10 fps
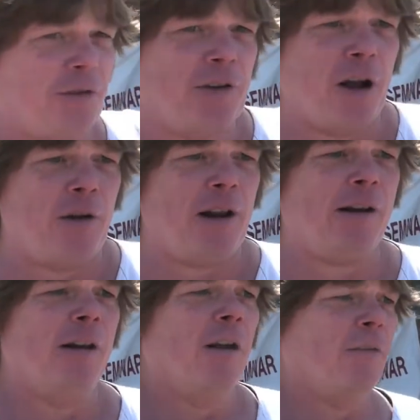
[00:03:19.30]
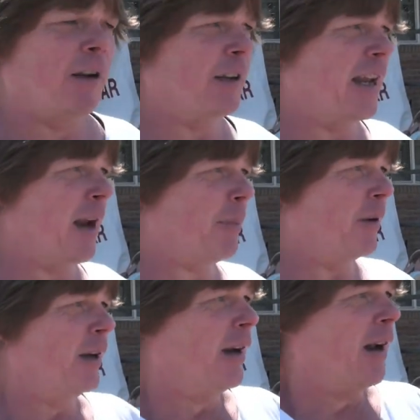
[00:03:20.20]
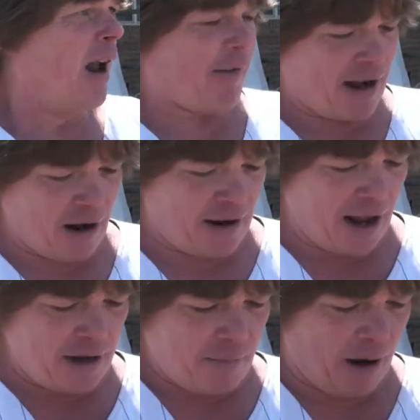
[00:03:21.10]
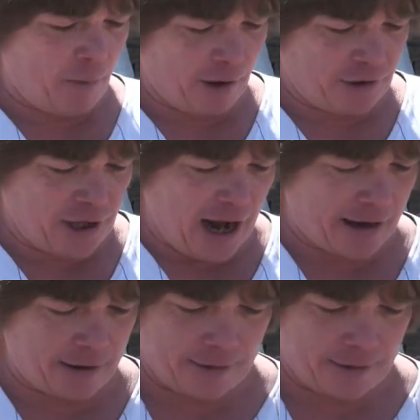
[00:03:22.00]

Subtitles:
of stone in, run the tamper. Every now and then you might want to check